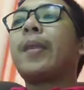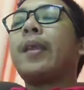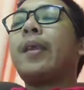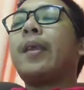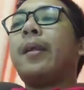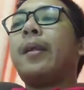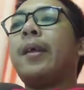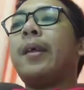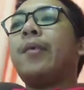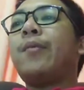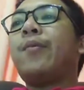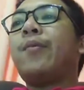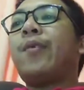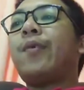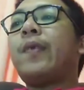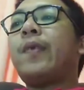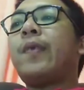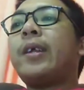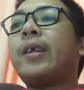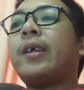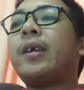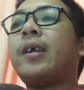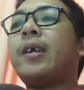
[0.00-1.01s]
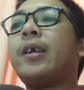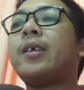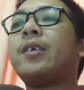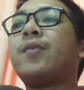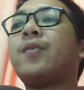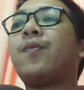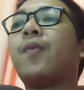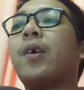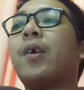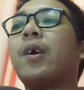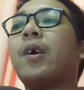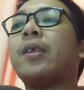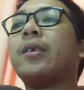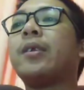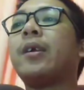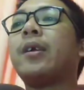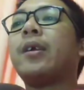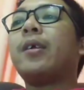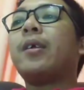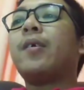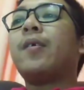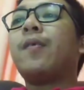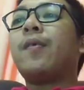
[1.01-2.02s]
and then 50 degree is
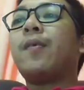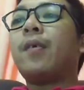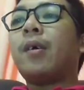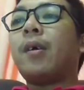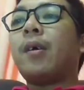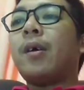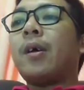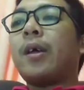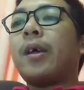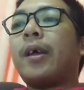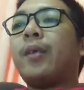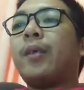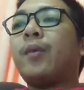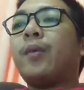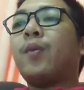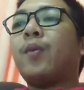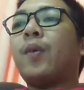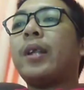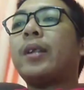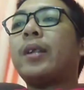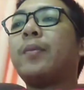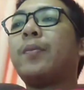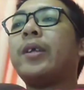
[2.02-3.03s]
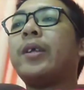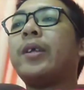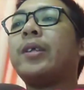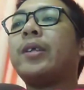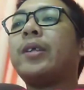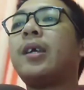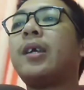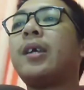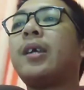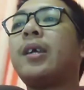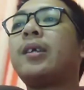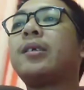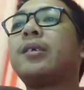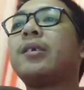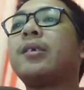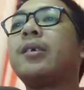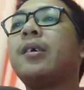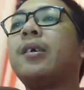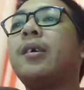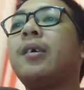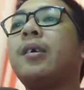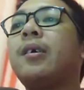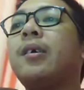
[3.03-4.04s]
401.6,
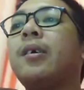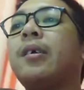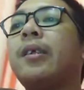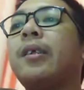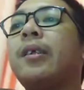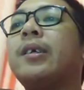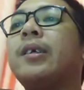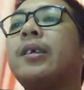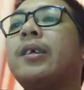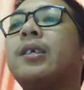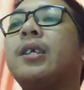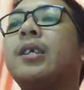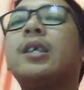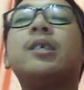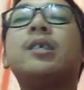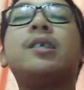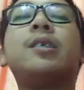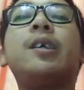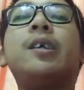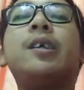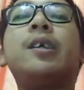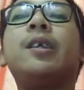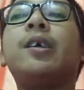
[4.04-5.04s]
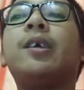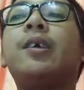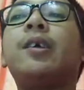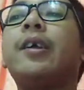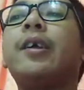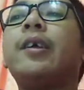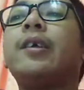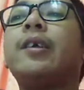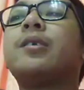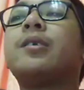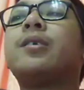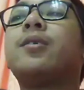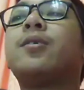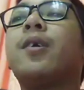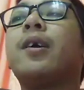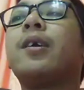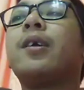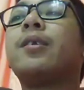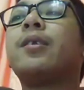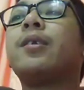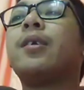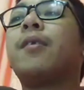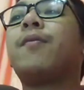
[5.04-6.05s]
and then the 60 degree is
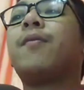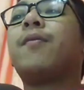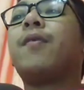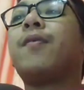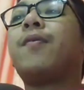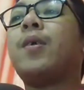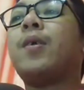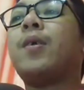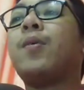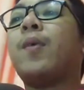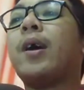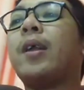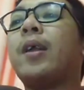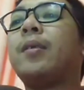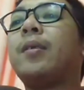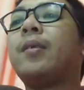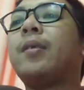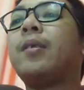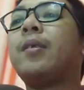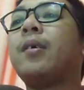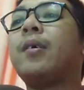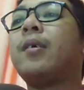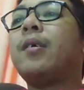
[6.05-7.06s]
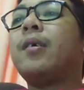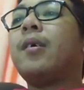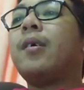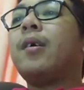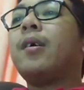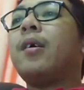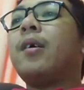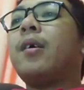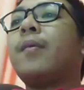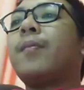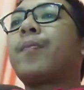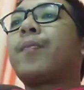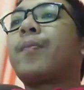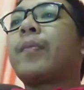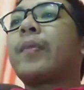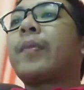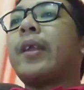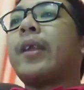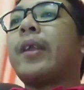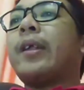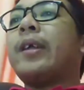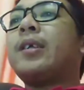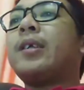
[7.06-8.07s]
351,
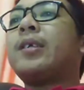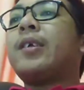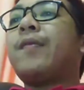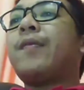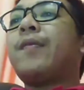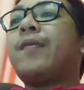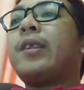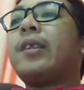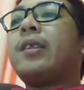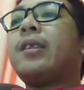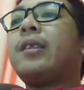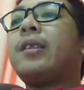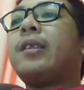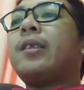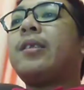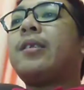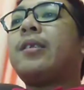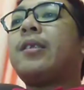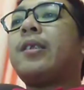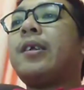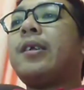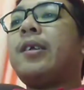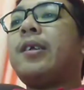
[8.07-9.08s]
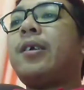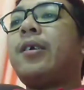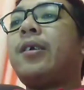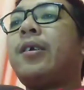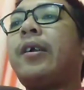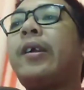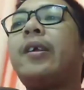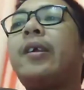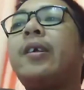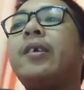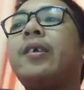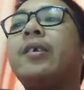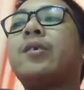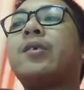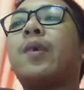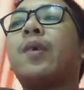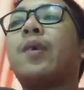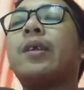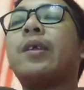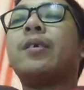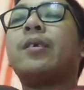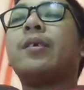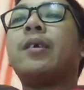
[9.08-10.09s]
and then 70 degree is
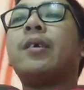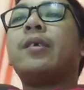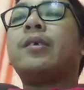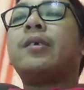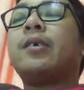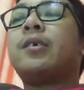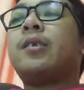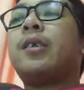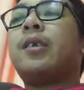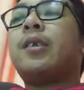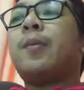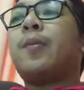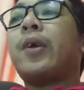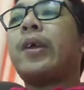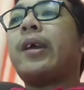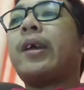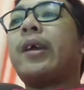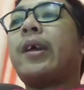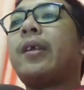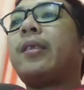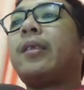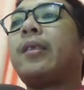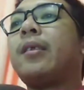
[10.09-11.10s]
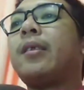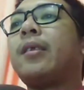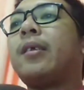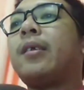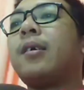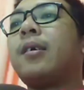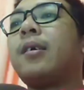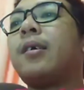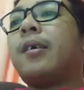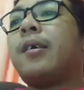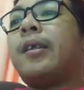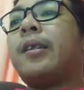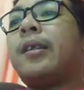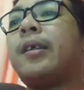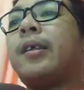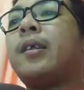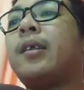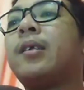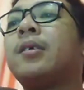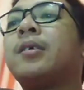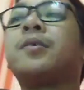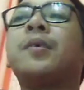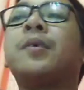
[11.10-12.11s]
160.8, and then
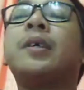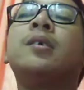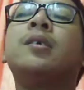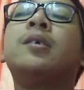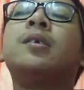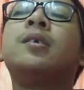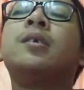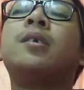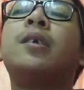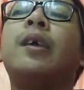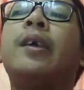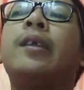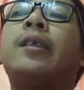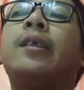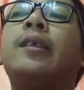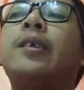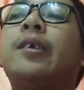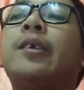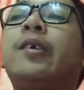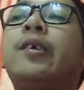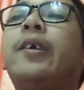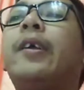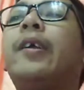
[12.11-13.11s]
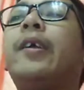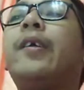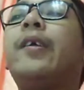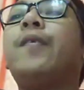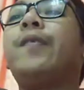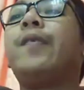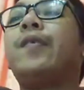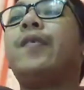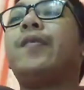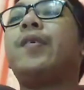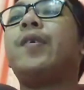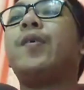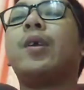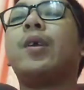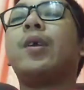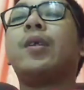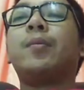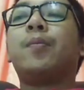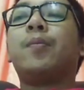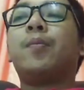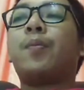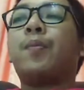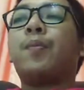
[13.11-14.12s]
the last one is 80 degree
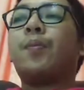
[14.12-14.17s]
51